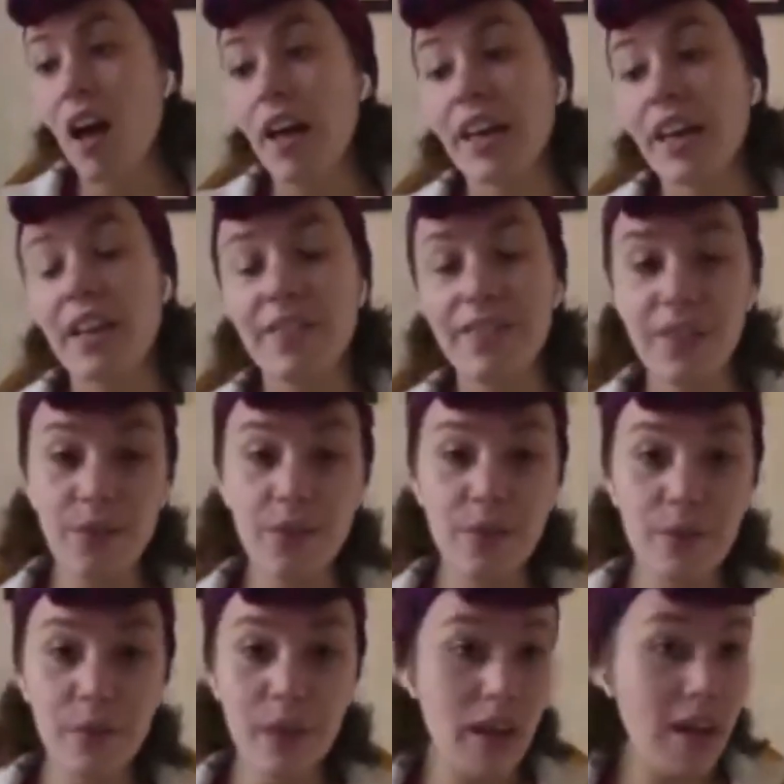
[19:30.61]
If
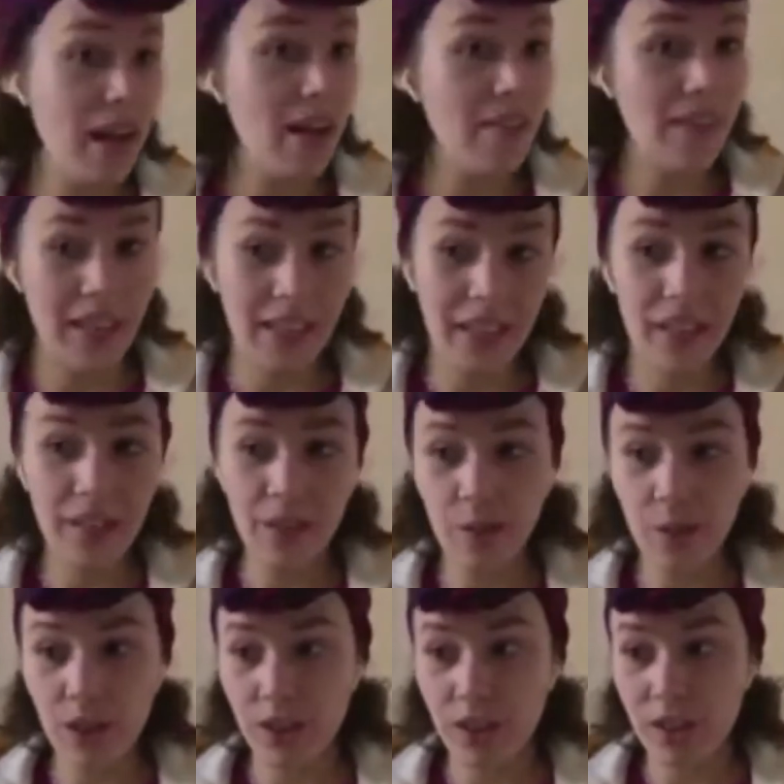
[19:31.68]
you have any other
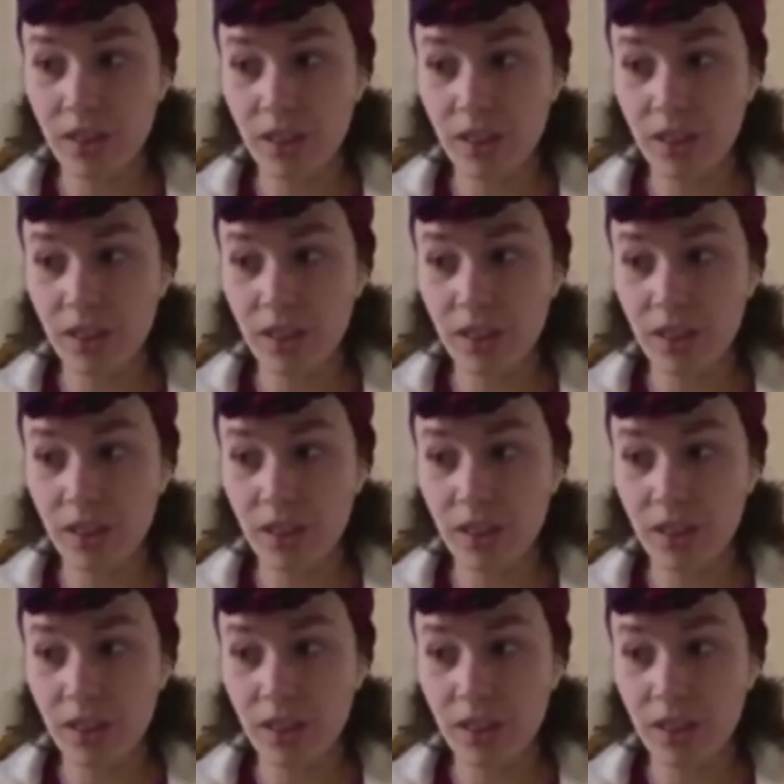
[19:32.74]
questions